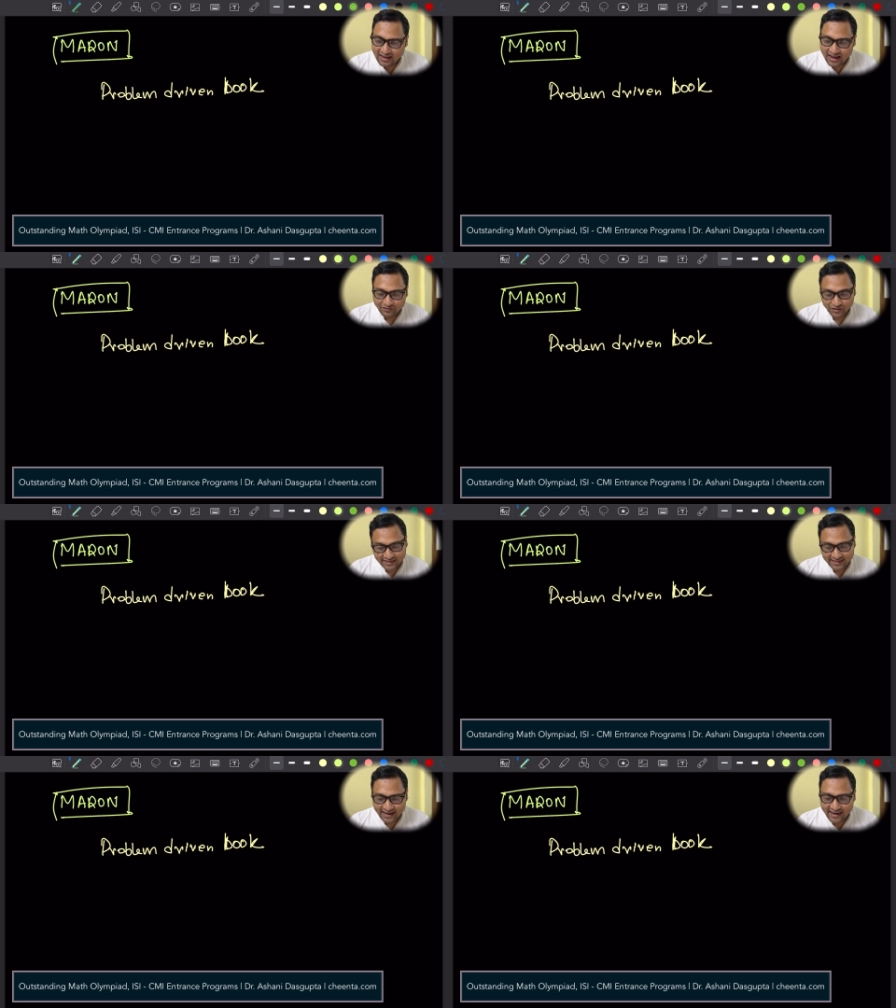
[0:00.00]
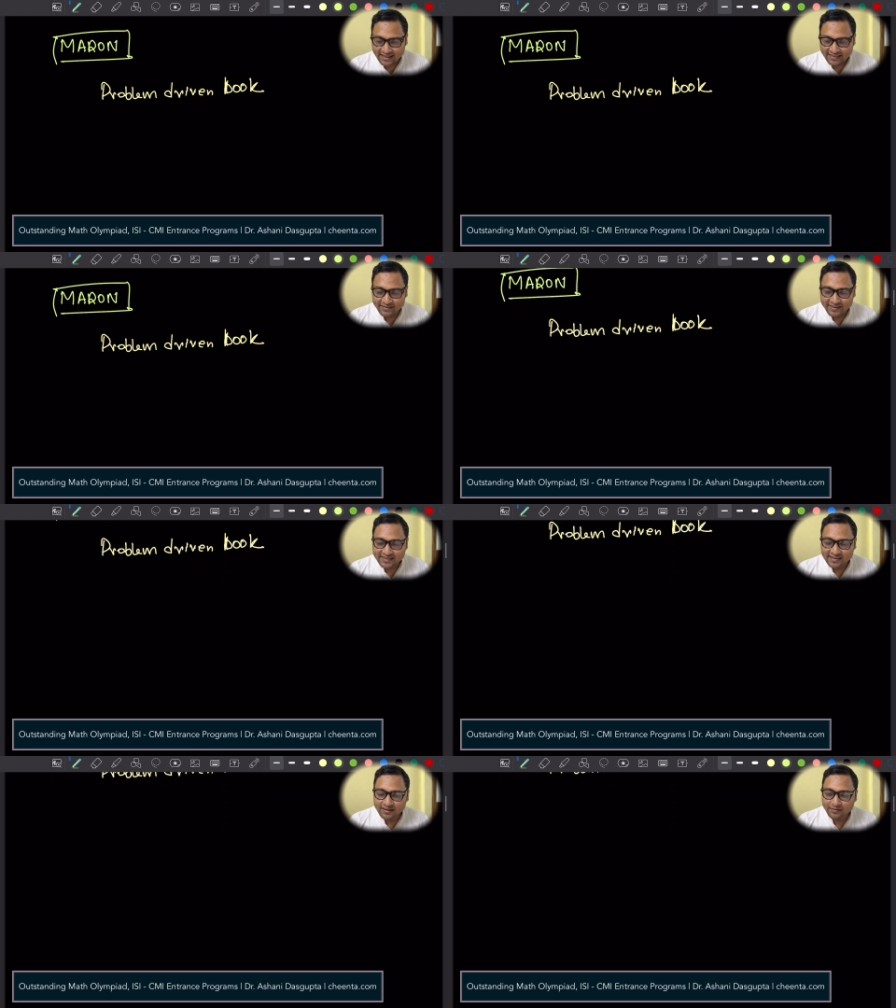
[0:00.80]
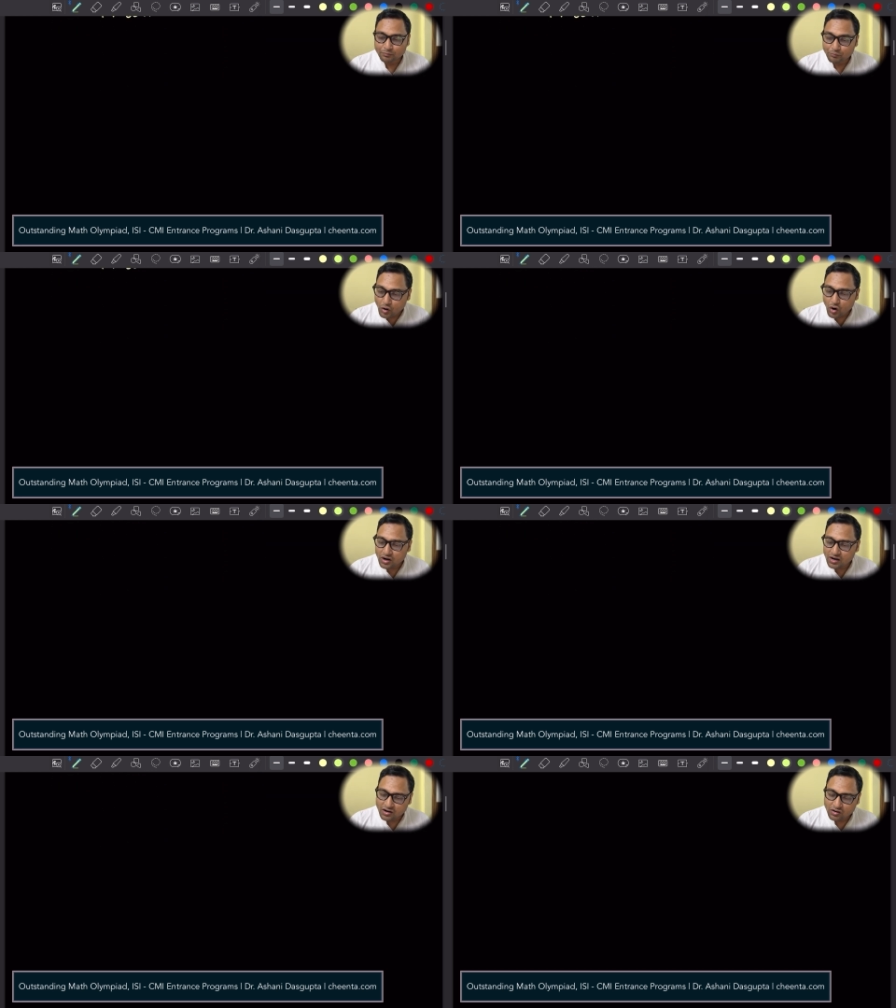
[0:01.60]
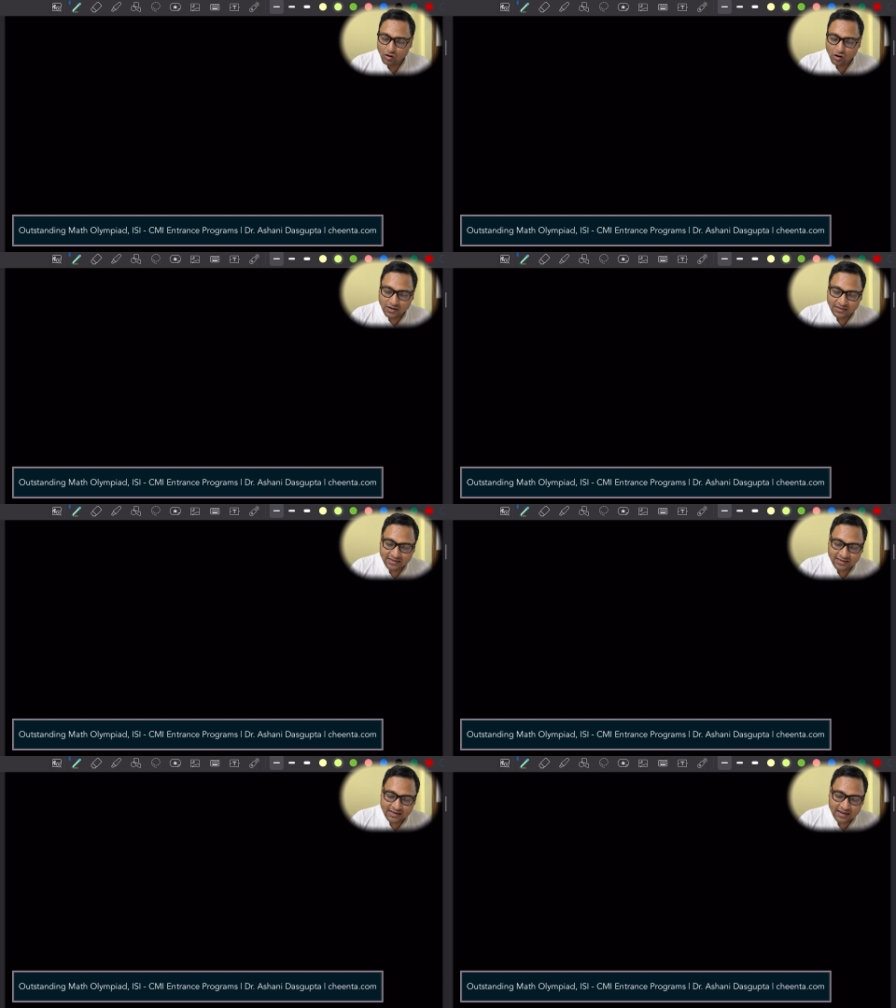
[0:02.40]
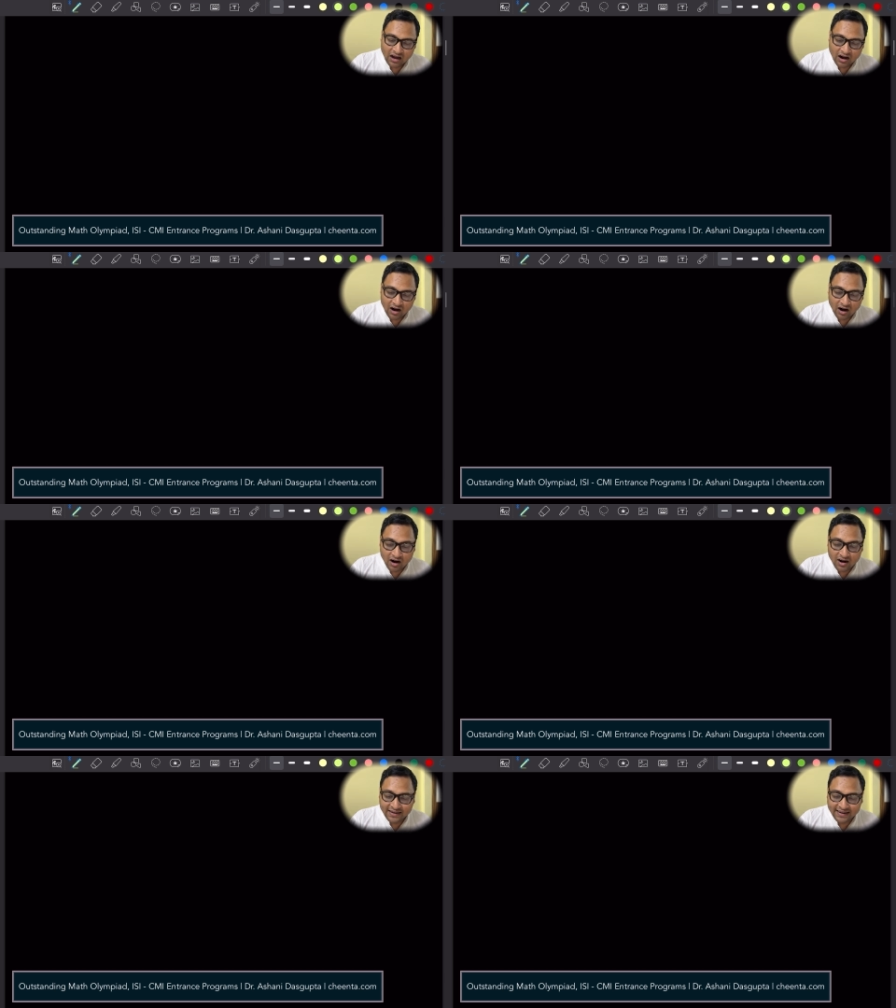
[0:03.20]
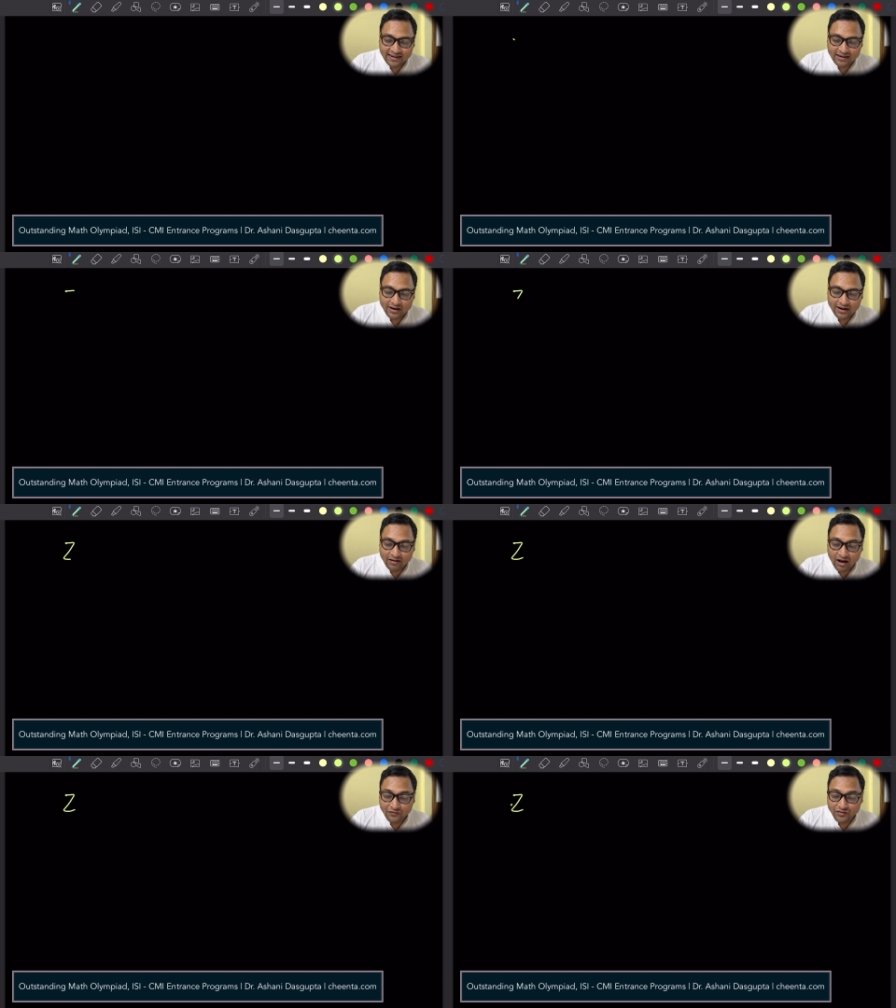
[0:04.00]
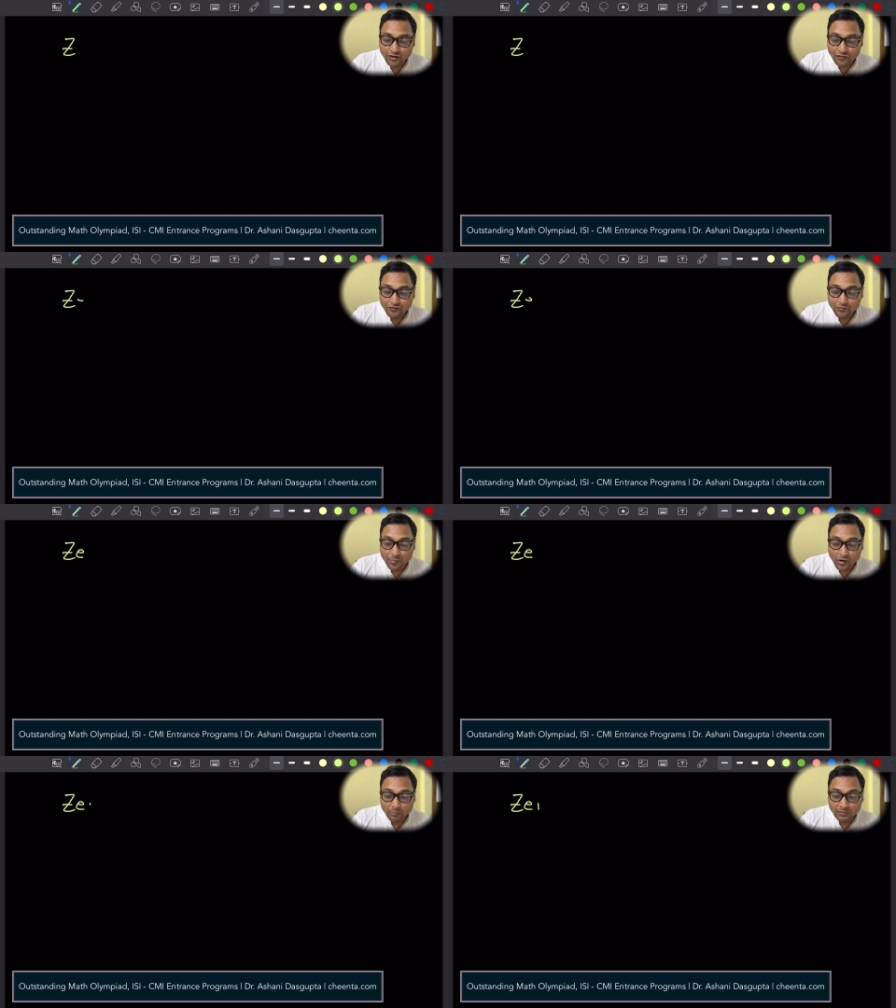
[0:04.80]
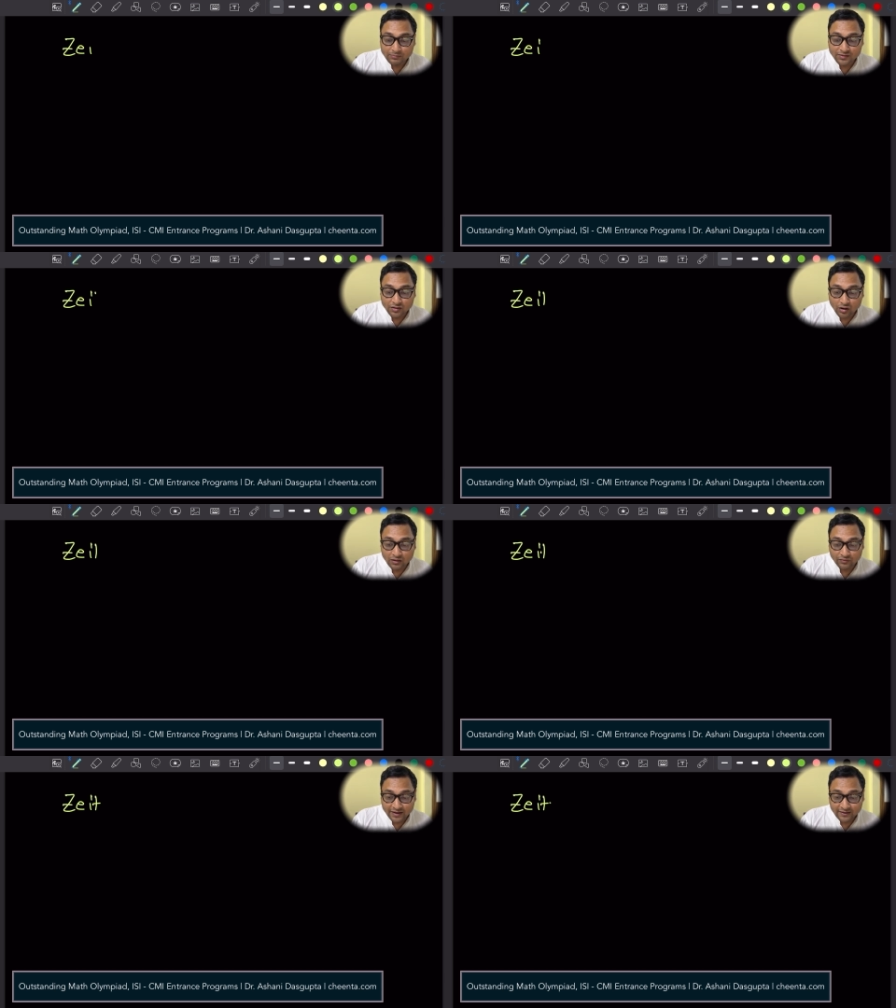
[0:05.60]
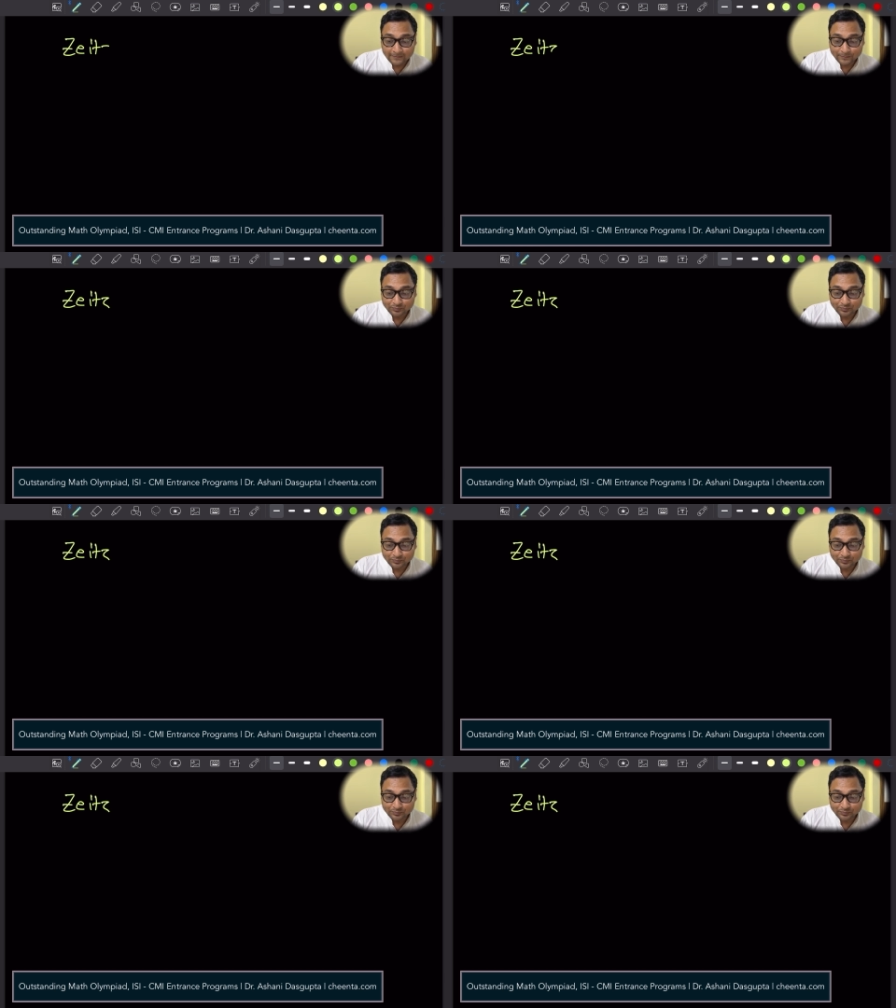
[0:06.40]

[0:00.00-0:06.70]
I would say there is a book called Art and Craft of Problem Solving